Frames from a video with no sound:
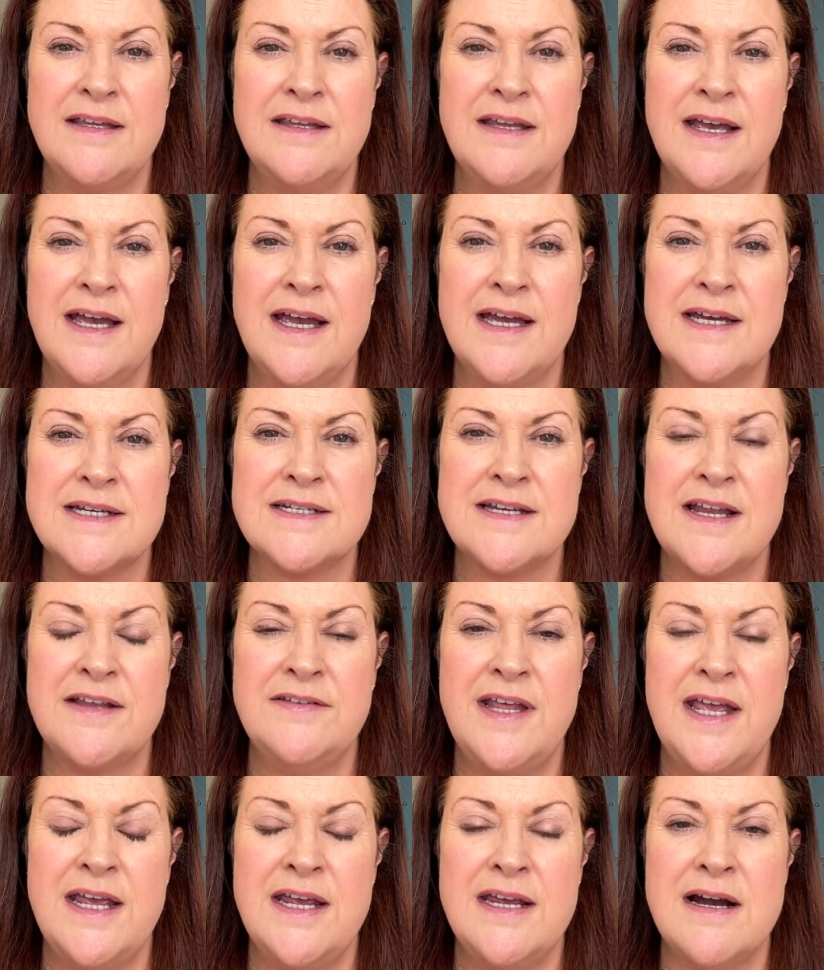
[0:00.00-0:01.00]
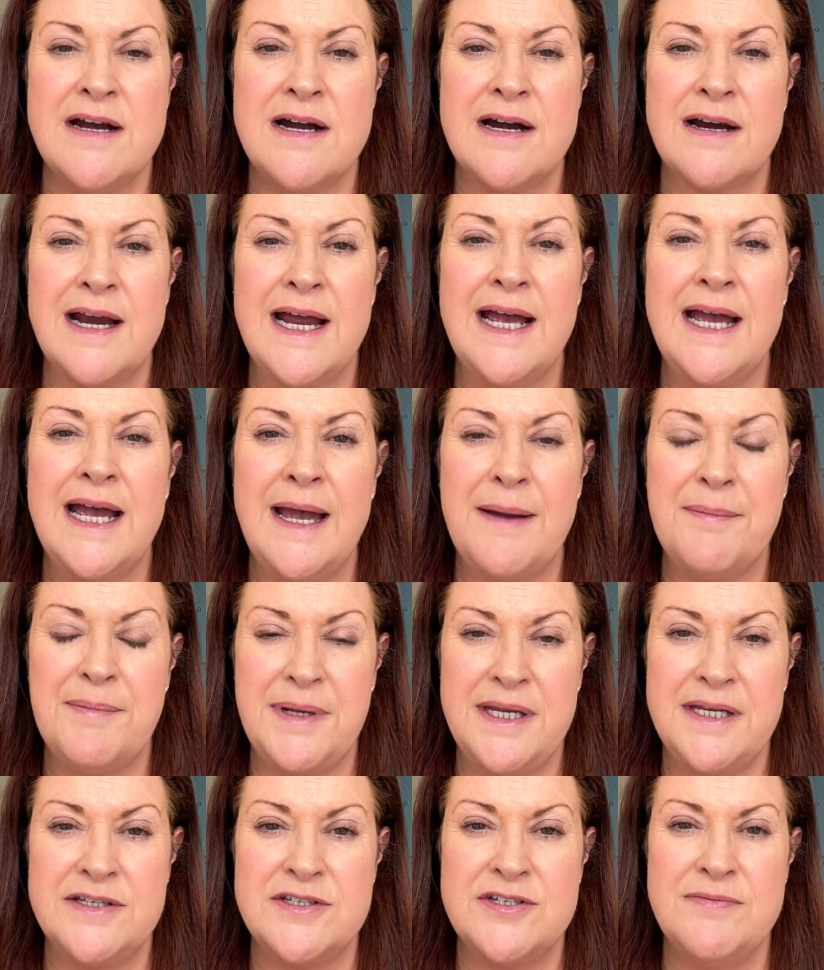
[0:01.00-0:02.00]
that they are
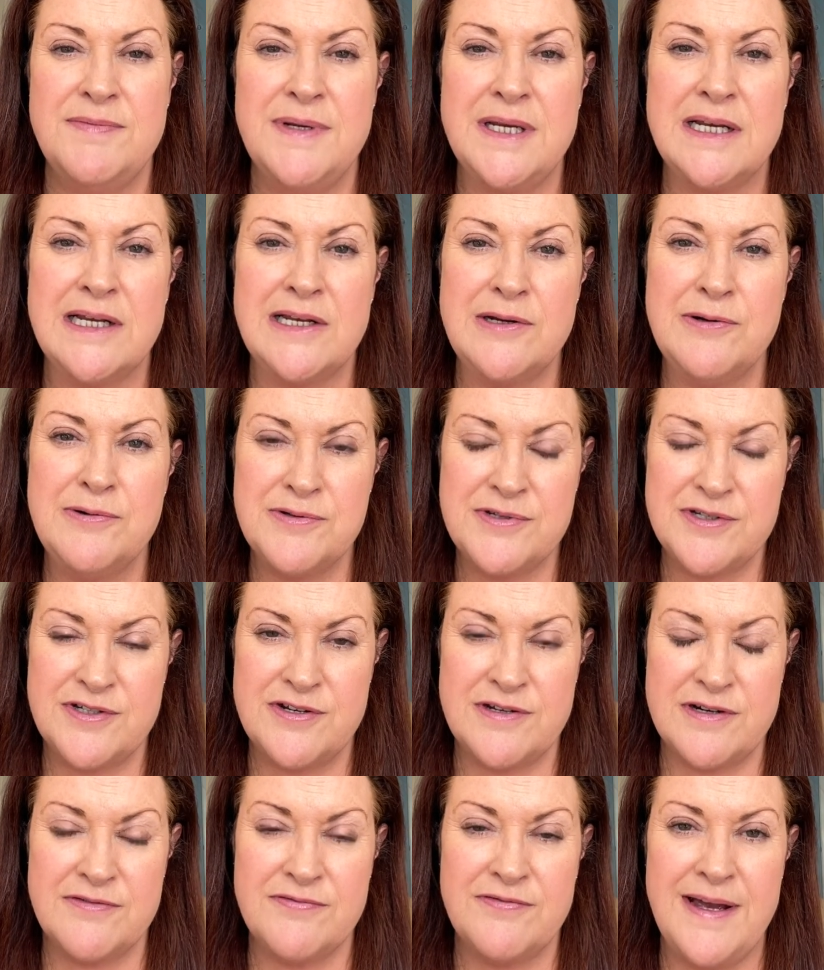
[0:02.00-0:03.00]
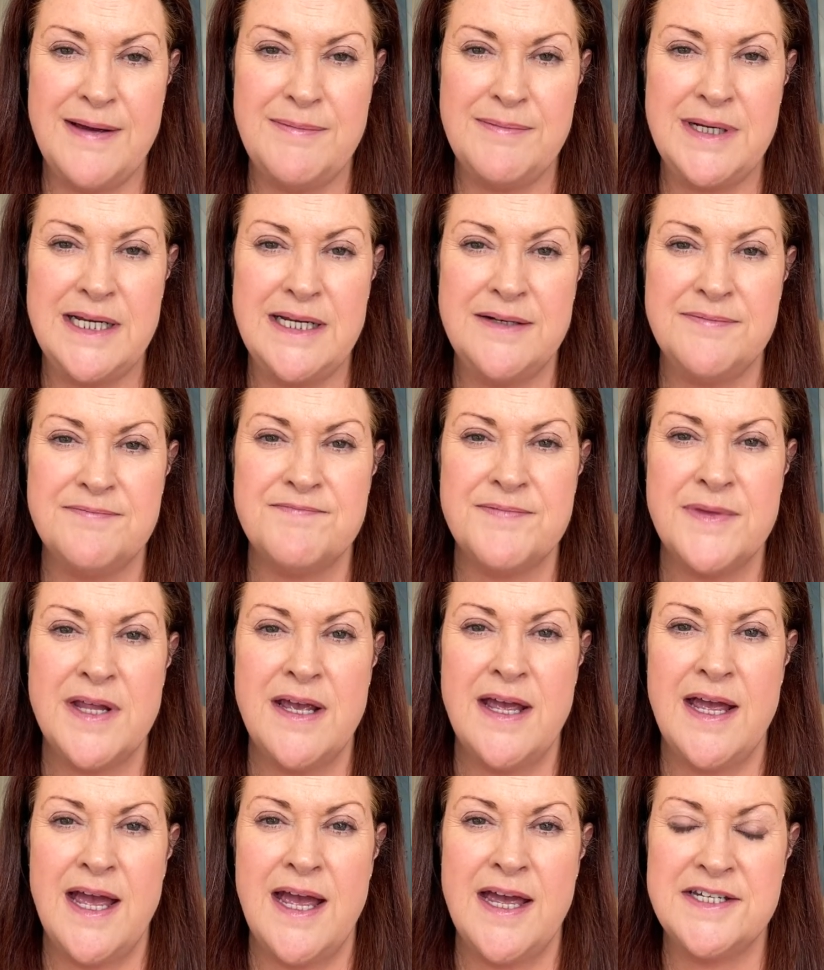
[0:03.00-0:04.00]
happy to be close to their family
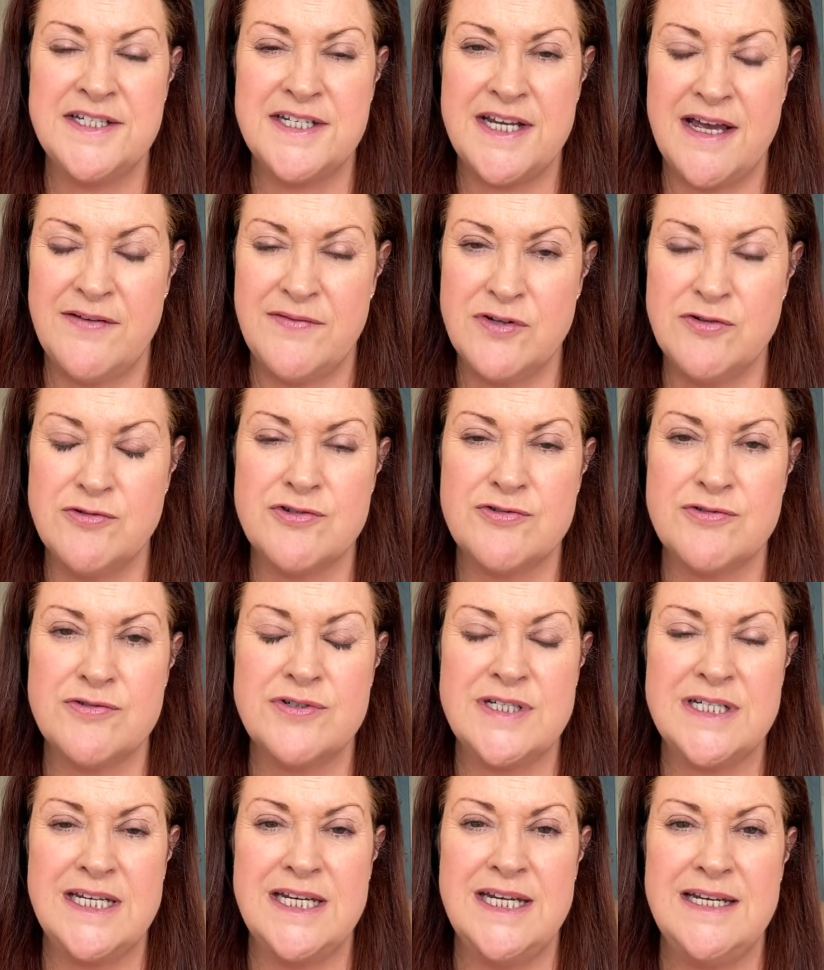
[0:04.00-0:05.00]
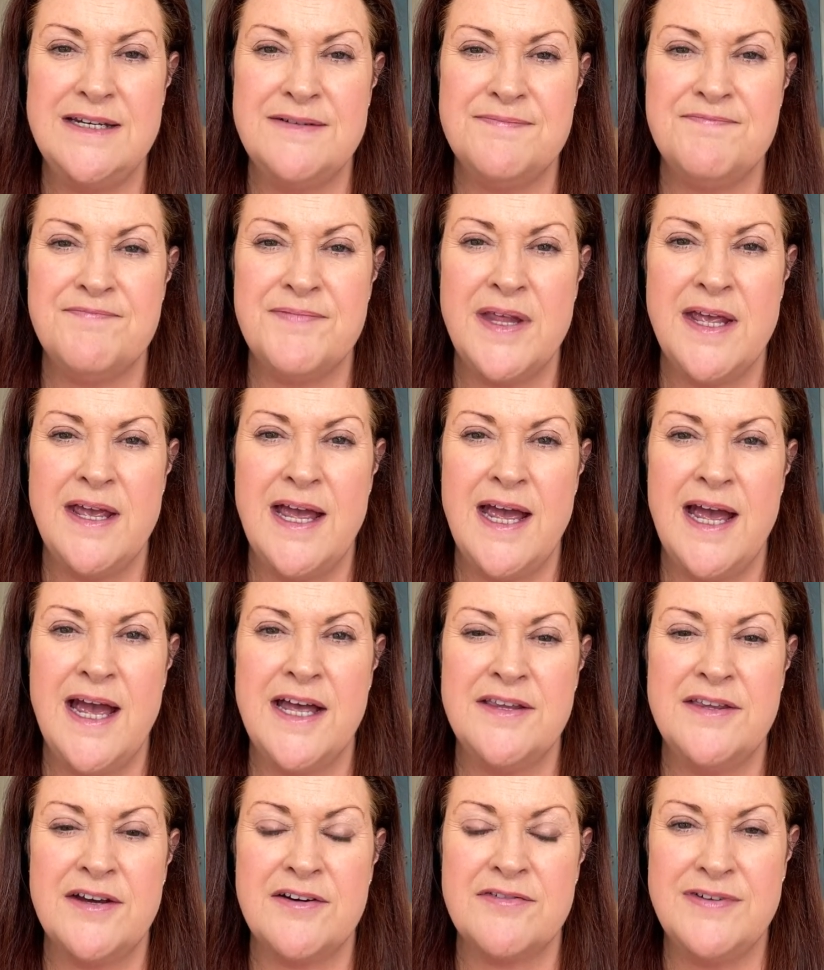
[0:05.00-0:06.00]
and to have a good routine,
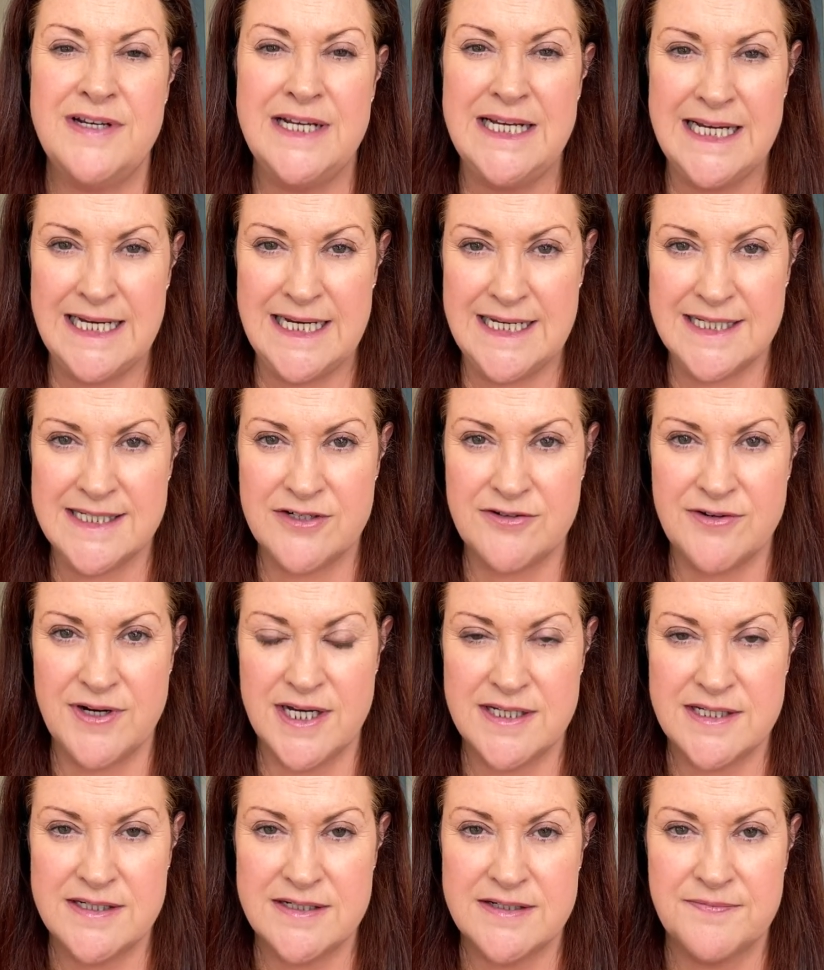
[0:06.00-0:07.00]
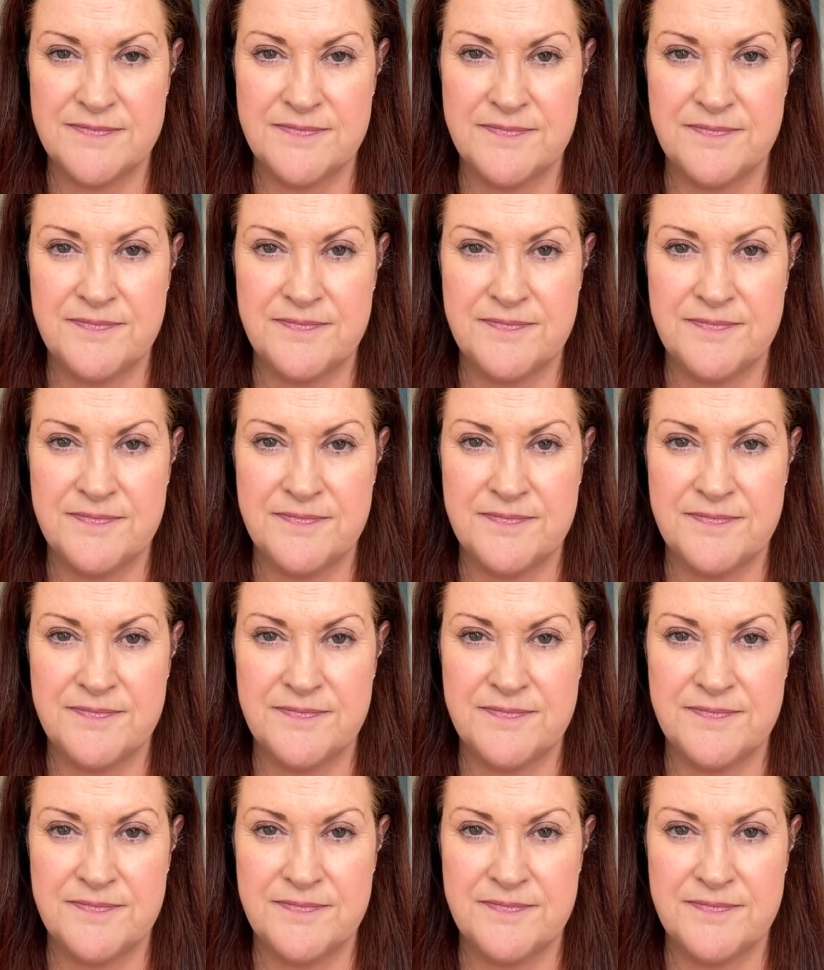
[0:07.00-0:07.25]
and they're feeling less stressed.